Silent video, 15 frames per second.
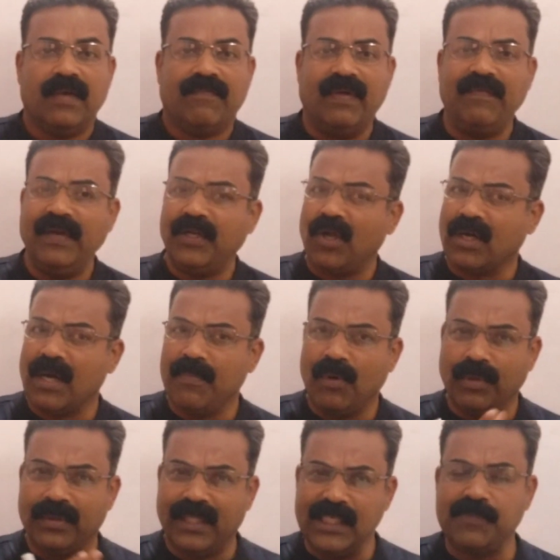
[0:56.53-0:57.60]
When we talk
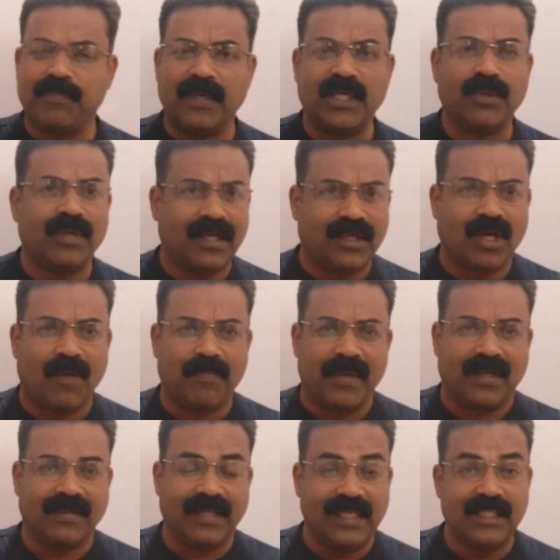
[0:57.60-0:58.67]
about this particular
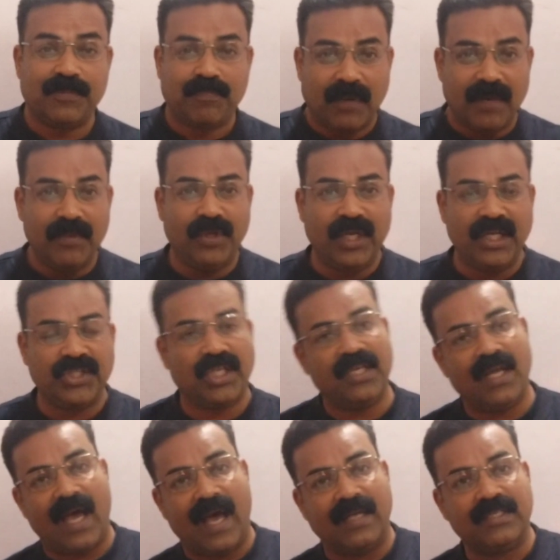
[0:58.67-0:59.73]
topic, that is
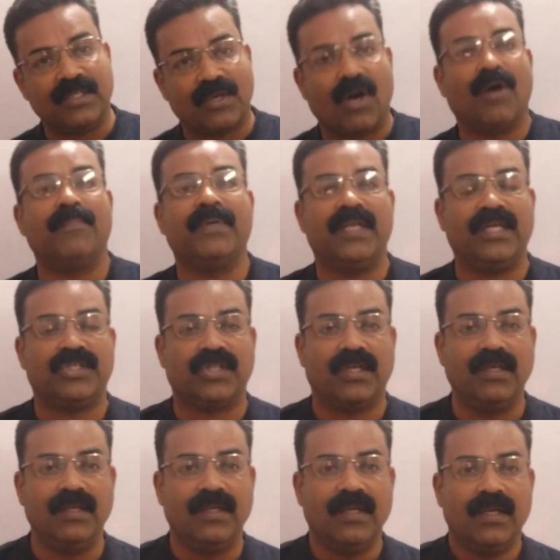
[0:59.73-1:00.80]
permutation and
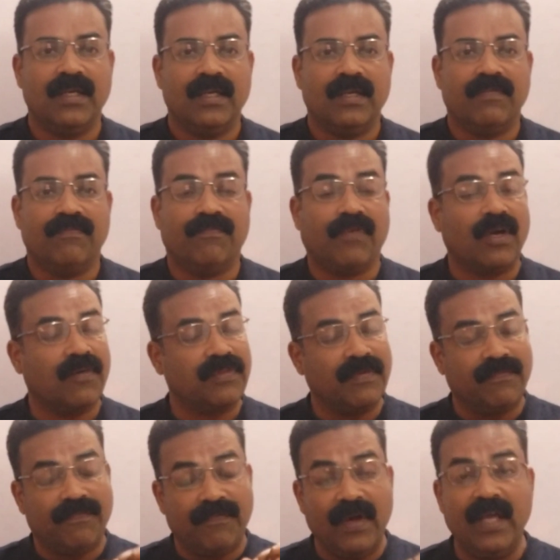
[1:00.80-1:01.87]
combination, one of the
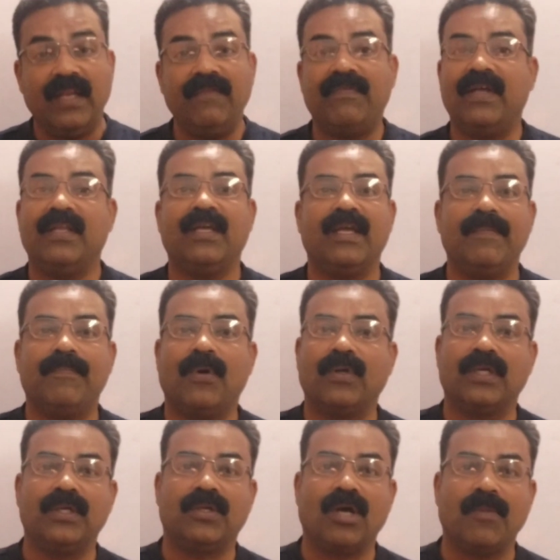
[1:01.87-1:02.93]
very
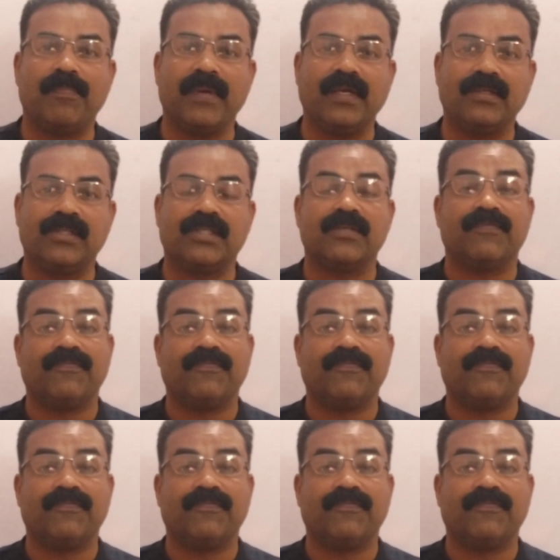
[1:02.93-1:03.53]
important topics